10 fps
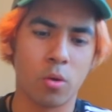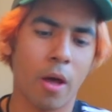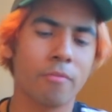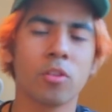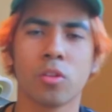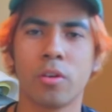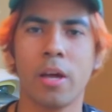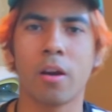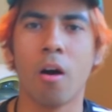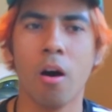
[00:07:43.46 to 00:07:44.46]
You have to learn
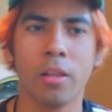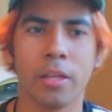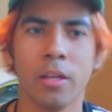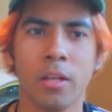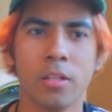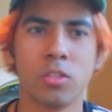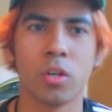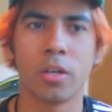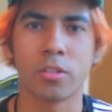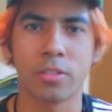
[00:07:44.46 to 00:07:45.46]
how to ollie
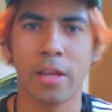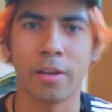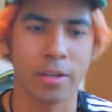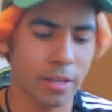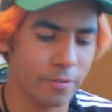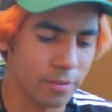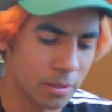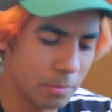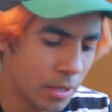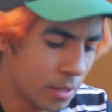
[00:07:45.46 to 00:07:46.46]
to understand a
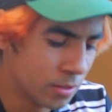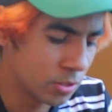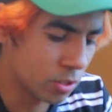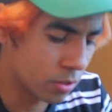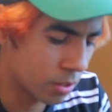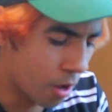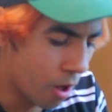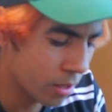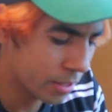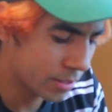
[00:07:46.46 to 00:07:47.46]
kickflip. So
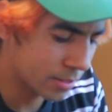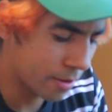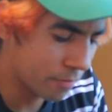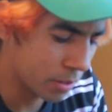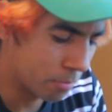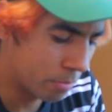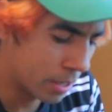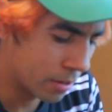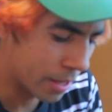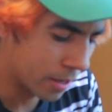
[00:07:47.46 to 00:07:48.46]
ollie has definitely
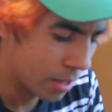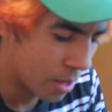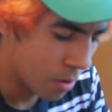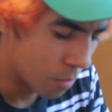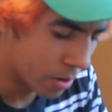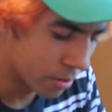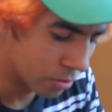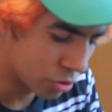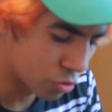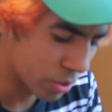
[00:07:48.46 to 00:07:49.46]
been like one of
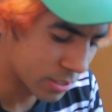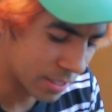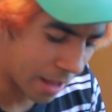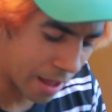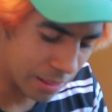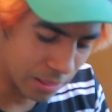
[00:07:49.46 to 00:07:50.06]
those tricks that I